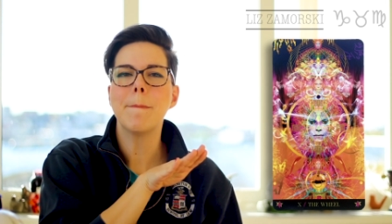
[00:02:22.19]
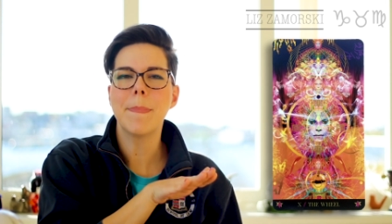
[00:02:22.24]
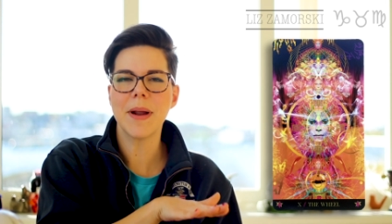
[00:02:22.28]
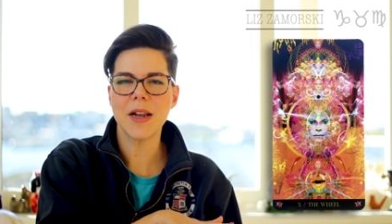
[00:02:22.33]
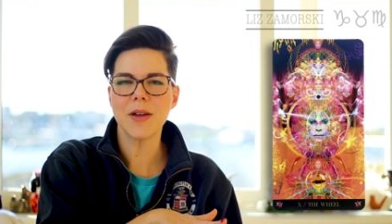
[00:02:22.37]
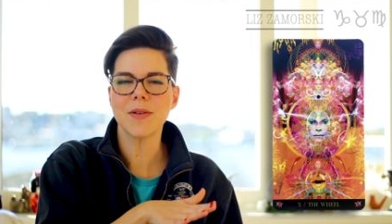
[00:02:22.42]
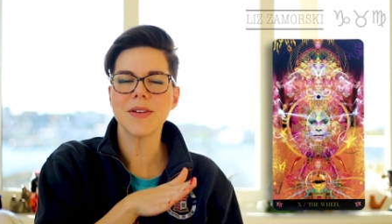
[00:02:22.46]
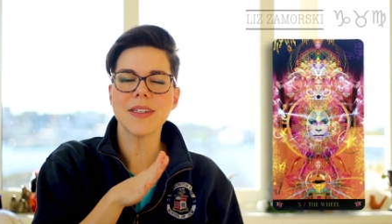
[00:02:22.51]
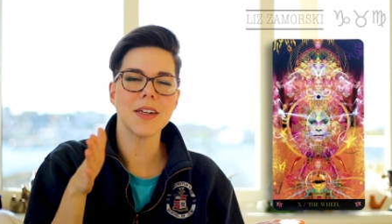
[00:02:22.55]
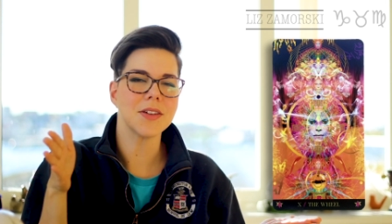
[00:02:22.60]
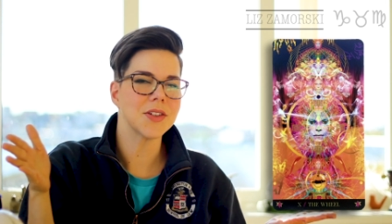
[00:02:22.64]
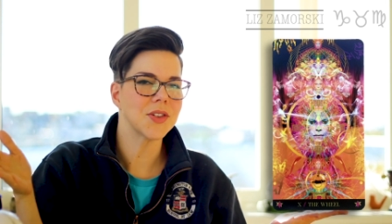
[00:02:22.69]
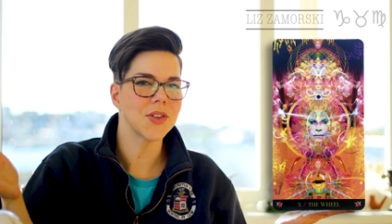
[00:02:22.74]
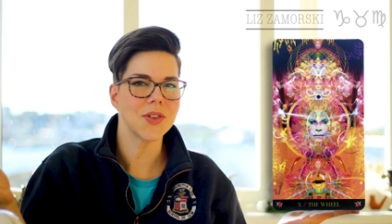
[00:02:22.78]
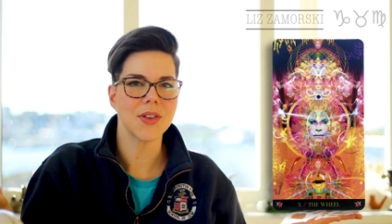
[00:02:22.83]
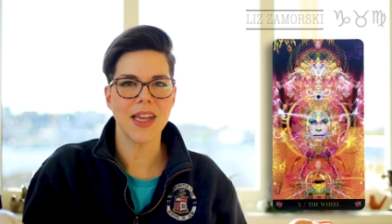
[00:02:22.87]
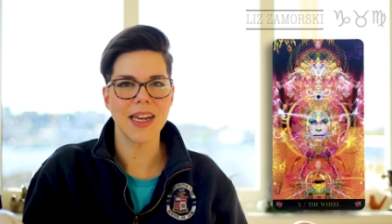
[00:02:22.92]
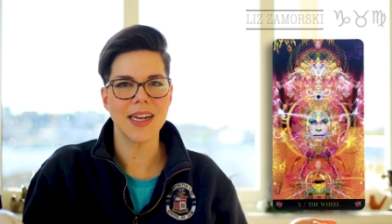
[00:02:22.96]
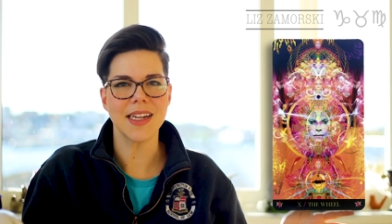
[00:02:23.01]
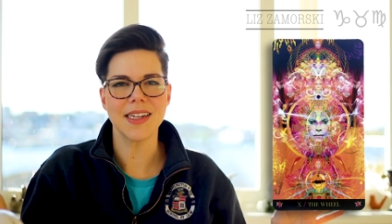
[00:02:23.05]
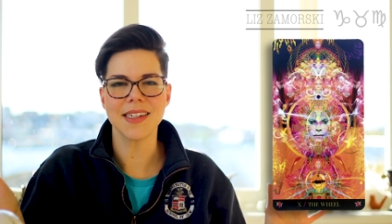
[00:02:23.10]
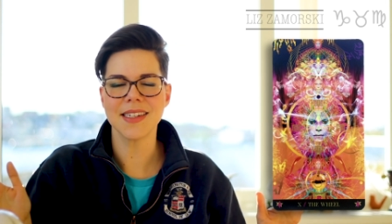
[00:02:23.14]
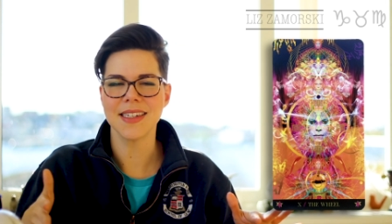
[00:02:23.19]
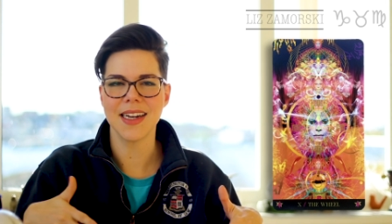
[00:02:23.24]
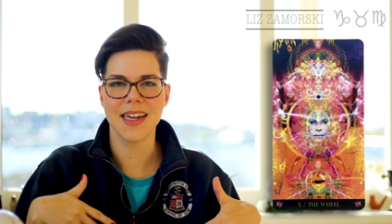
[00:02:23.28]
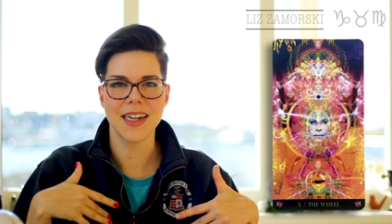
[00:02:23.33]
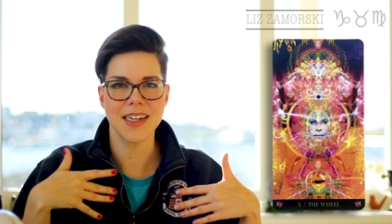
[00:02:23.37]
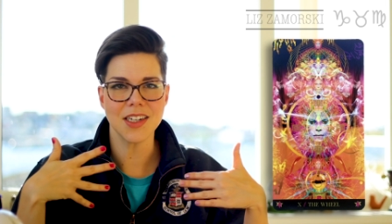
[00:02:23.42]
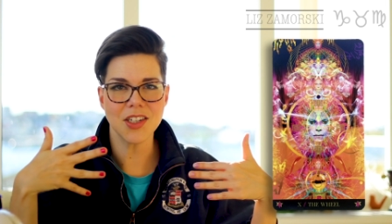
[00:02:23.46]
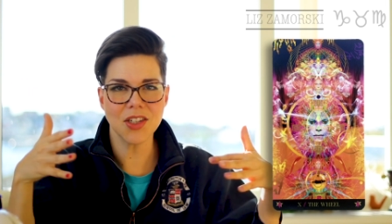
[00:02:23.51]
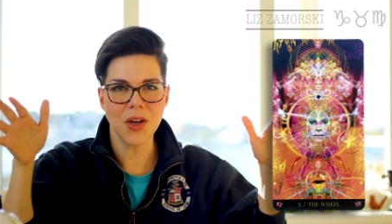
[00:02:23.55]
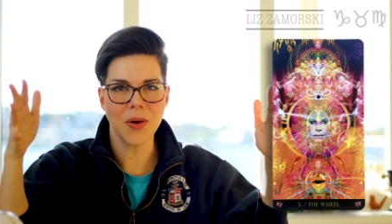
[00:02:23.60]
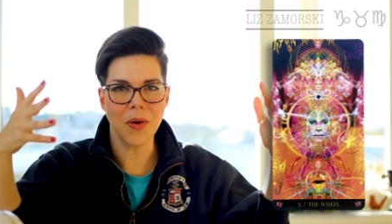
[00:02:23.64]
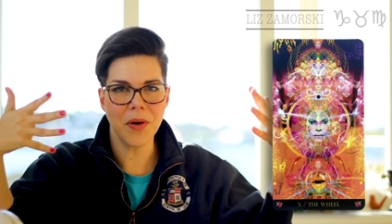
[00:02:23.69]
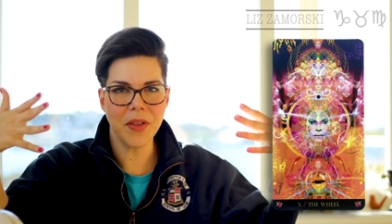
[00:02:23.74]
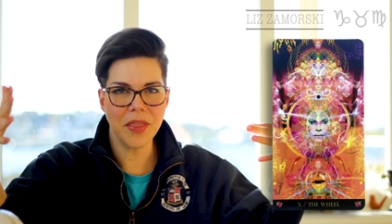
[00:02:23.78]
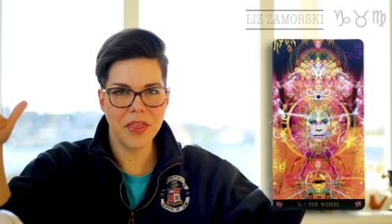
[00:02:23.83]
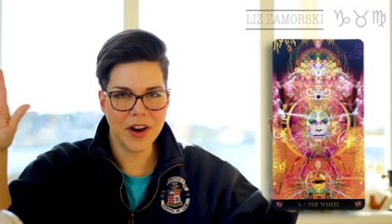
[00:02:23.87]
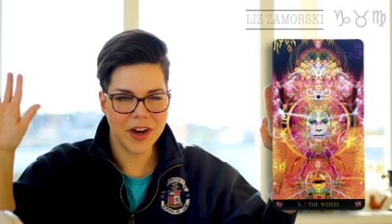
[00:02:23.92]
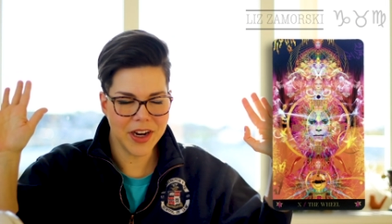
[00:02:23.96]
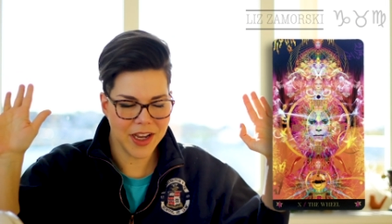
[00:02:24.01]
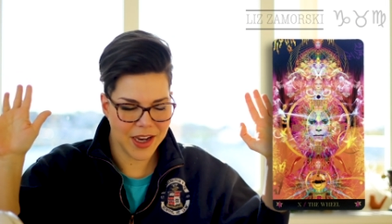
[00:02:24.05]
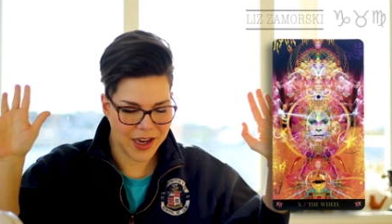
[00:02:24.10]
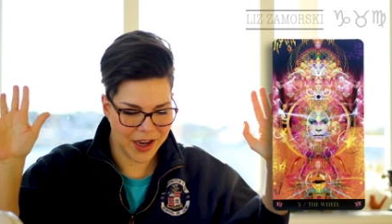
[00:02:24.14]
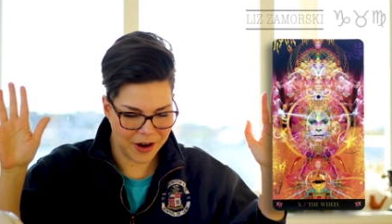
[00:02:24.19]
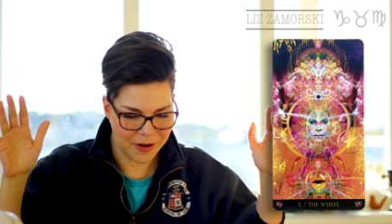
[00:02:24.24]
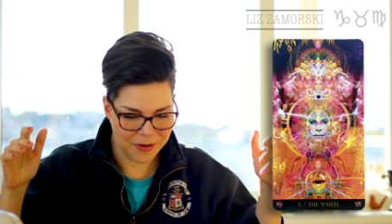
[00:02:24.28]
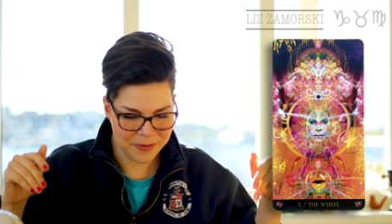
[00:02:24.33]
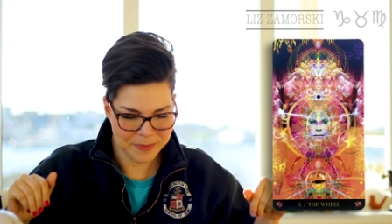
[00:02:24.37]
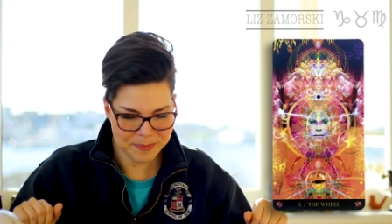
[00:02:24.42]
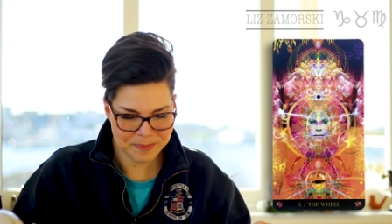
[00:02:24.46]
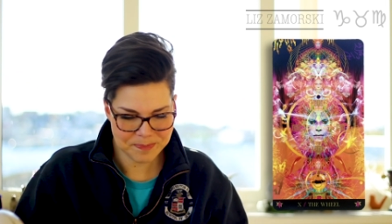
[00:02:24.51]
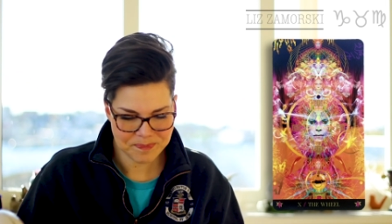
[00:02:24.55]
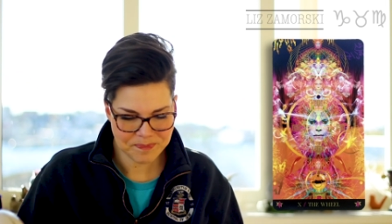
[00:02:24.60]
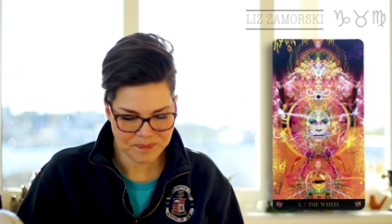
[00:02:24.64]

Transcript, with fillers: but it was also ladies night. So there you go.